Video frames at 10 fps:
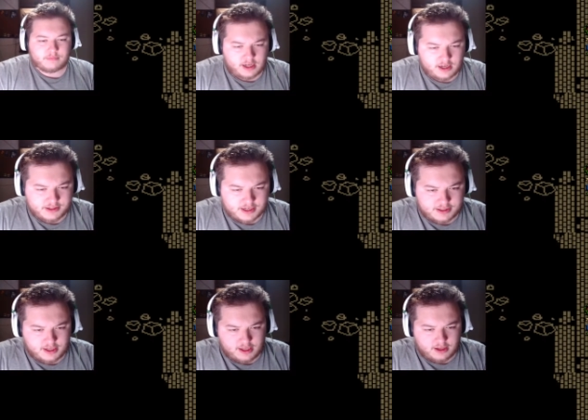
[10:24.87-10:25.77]
Yes, I
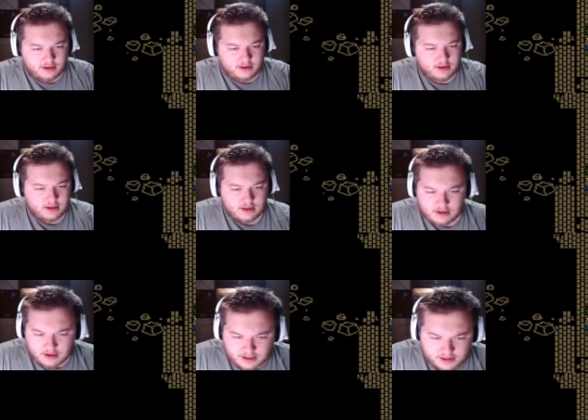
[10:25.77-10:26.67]
see.
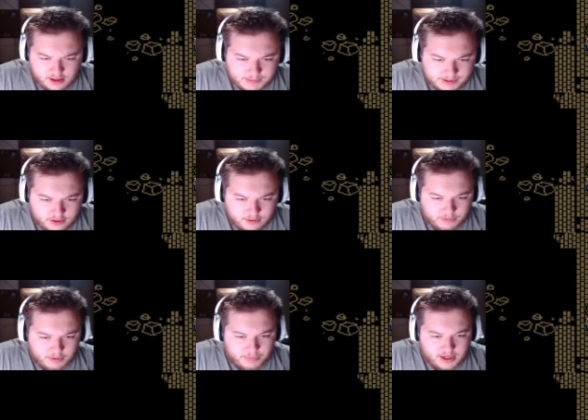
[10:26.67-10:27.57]
Did not expect you to,
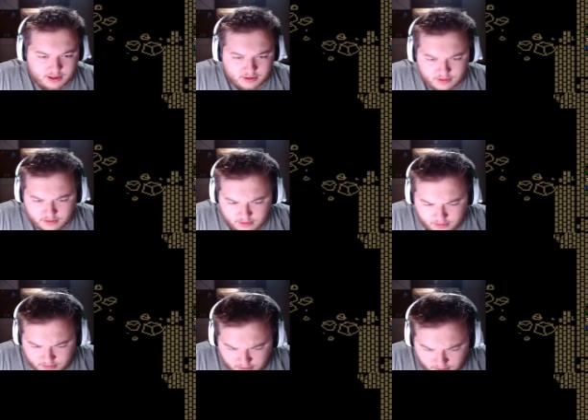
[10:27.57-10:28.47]
to be
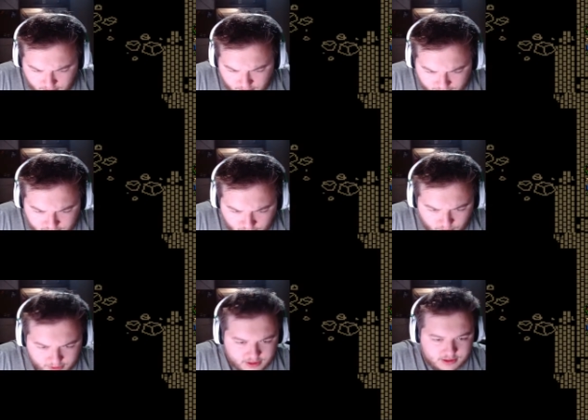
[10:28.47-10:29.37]

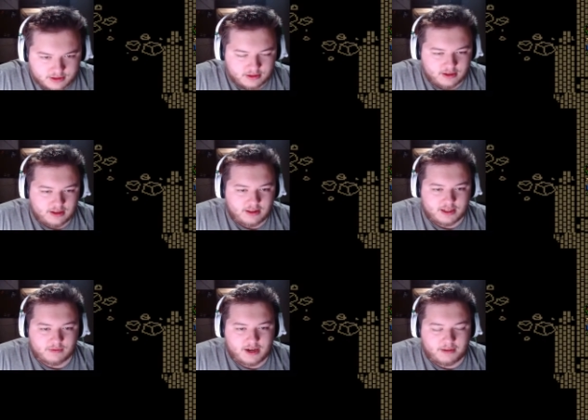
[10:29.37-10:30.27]
victorious.
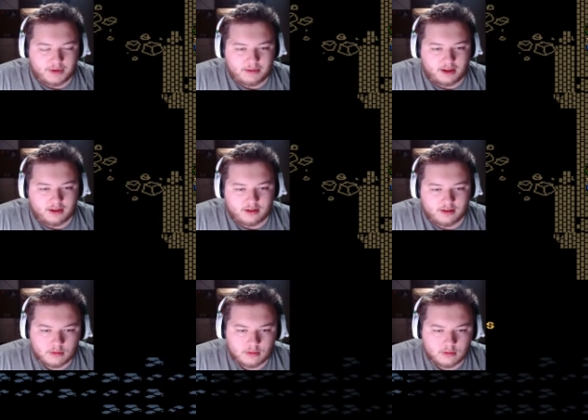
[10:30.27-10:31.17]
That's right, baby.
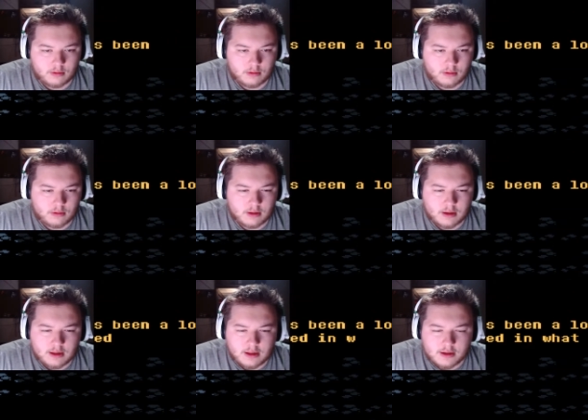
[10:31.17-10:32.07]

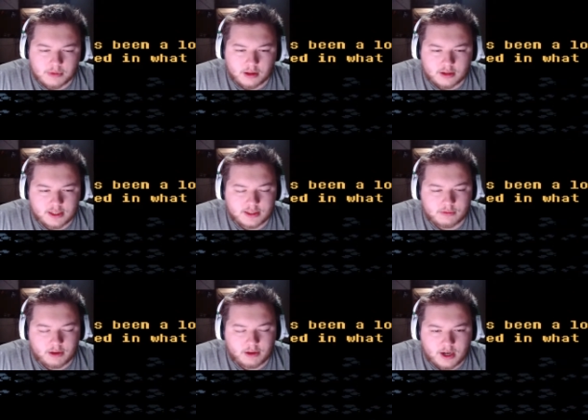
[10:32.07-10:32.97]
And a long time since
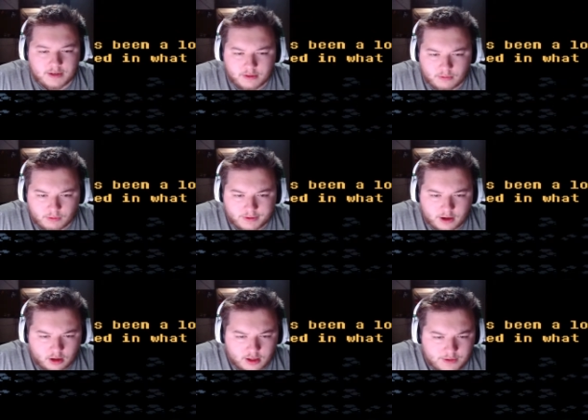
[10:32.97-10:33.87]
we arrived in what we
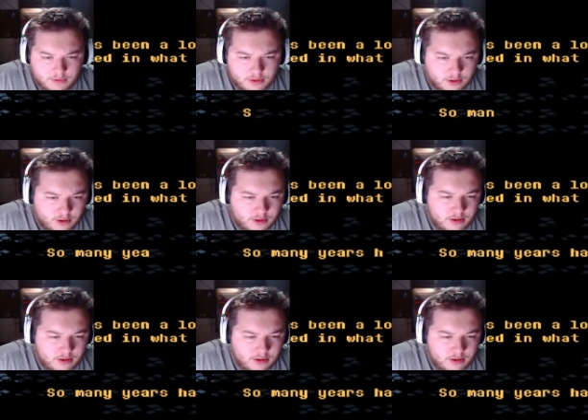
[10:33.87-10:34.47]
call Everhood.